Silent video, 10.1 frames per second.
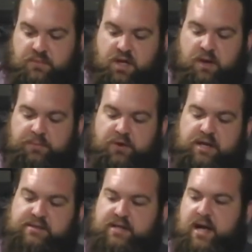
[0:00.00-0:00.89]
a
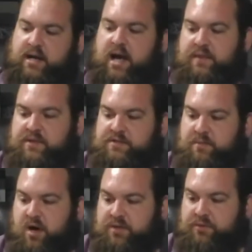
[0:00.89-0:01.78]
price tag on this
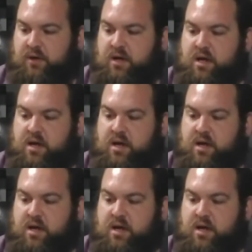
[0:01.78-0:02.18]
Mothra